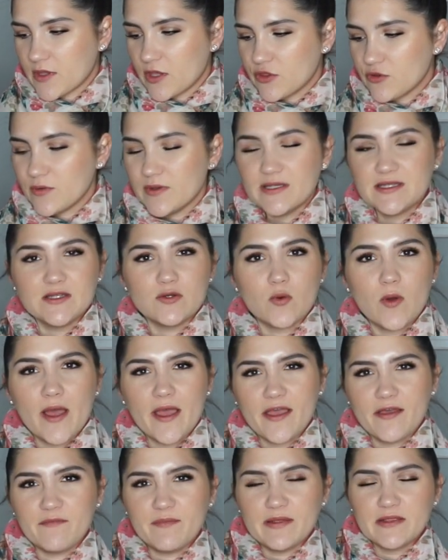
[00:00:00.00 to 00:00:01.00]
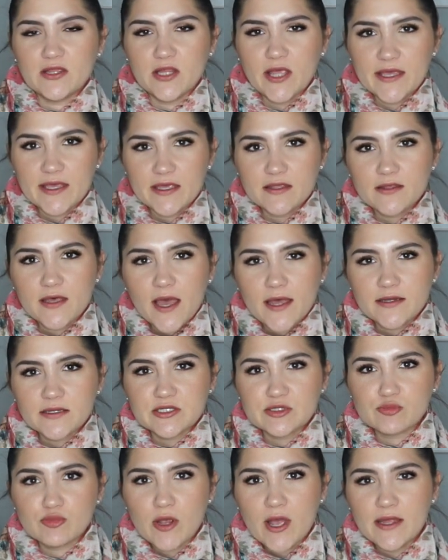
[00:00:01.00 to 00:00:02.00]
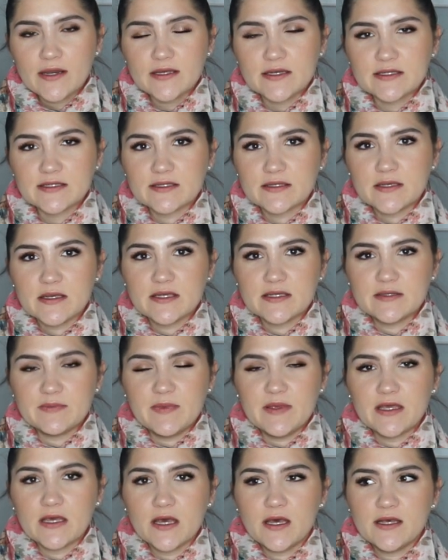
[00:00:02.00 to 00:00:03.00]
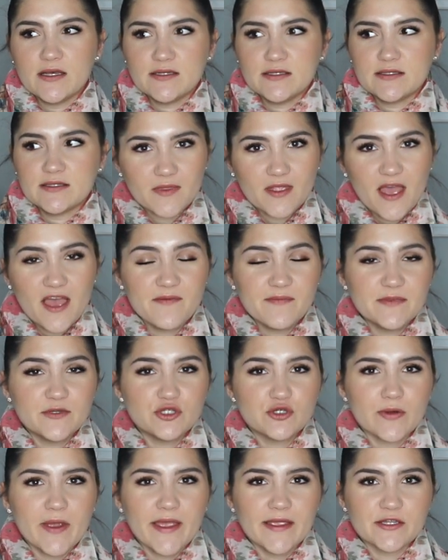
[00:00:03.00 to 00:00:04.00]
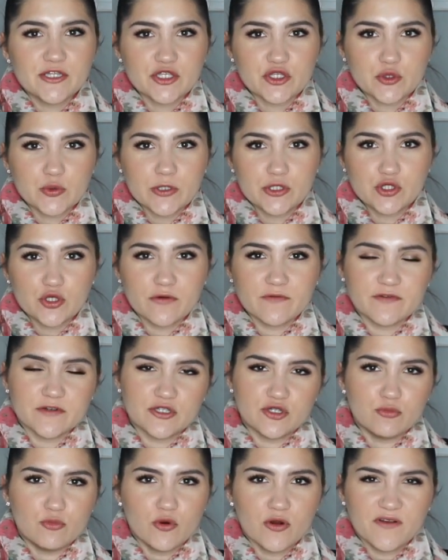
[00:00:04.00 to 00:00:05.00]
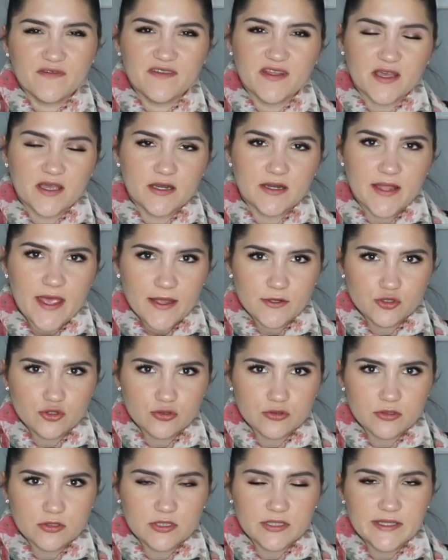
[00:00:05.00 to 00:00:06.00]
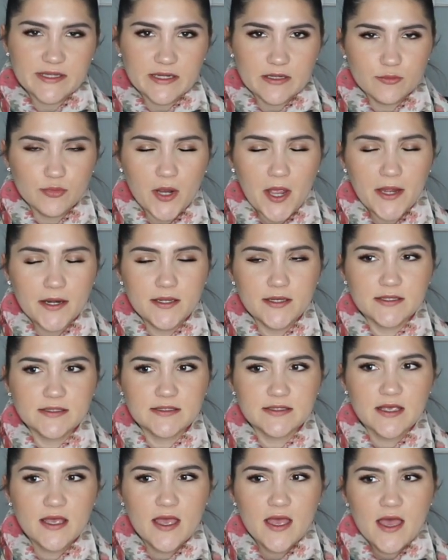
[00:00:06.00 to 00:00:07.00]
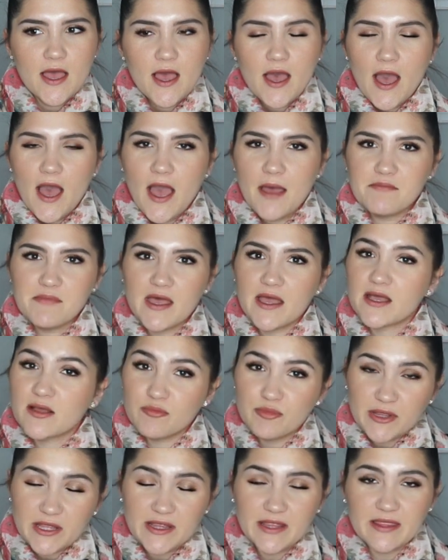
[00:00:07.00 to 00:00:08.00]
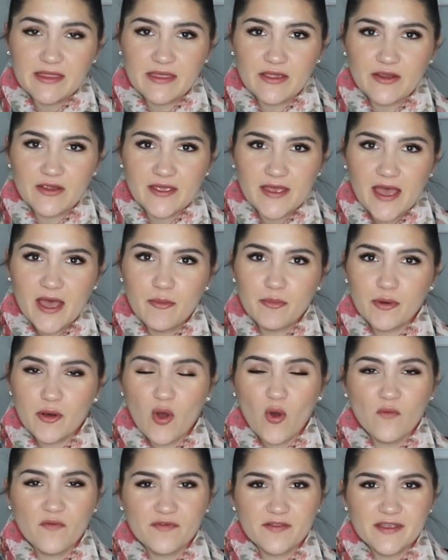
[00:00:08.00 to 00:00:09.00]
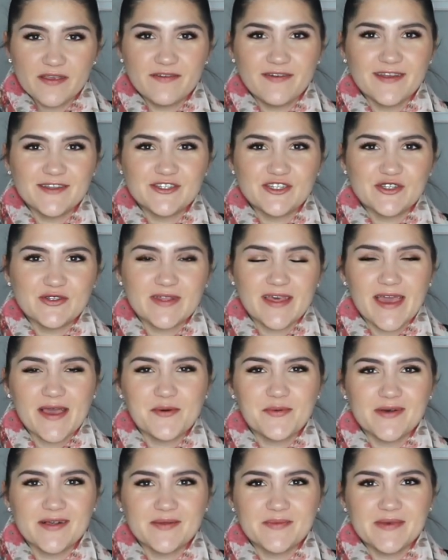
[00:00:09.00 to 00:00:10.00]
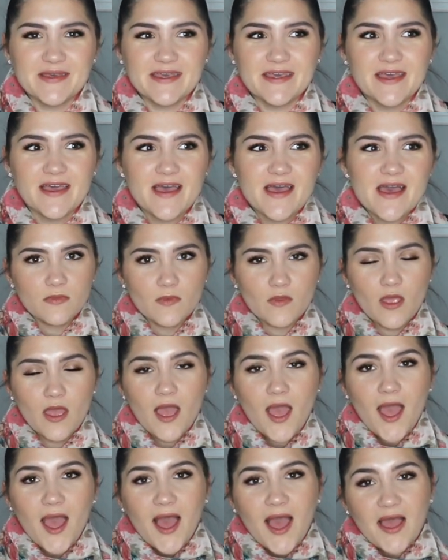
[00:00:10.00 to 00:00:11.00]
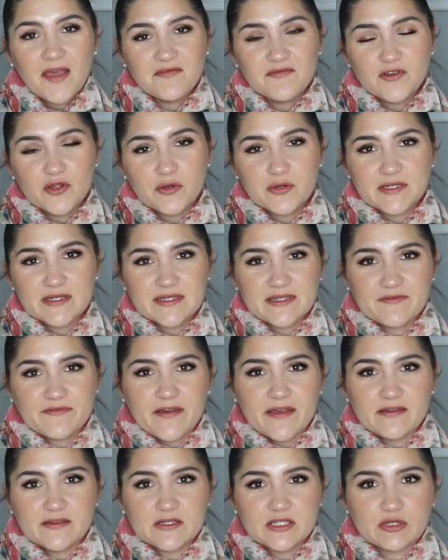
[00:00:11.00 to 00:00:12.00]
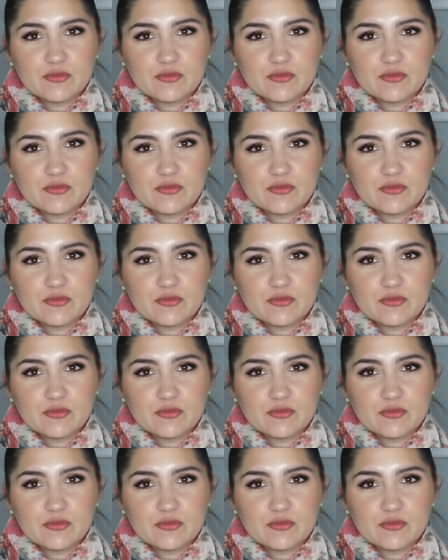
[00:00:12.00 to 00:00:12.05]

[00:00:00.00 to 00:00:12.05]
the reason why I've been liking the Honest products is because I've been trying to switch over to more of like a natural cleaning products. I'm not completely there yet, but hopefully eventually I will be. I've noticed if I